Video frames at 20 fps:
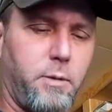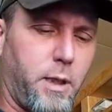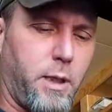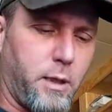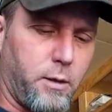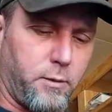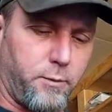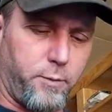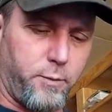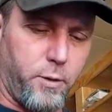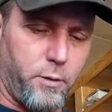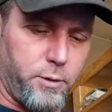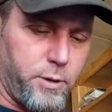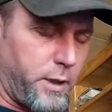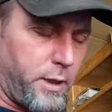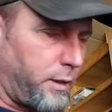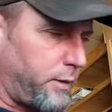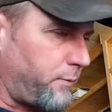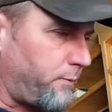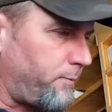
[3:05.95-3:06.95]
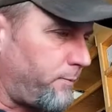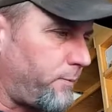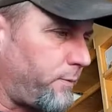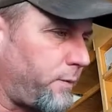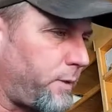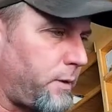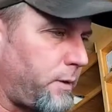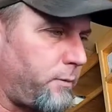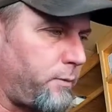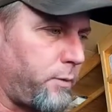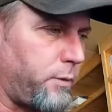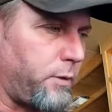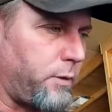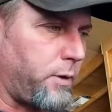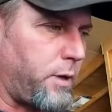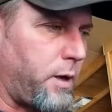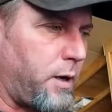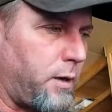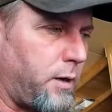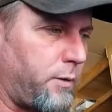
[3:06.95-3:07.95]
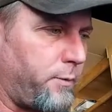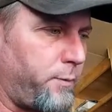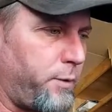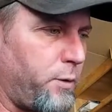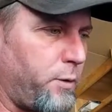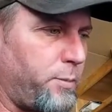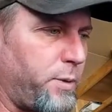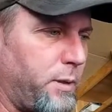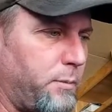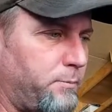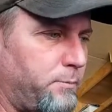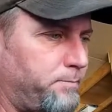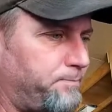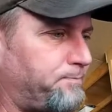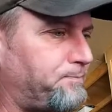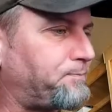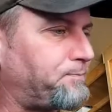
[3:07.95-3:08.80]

in our fuel tank for our fuel pump.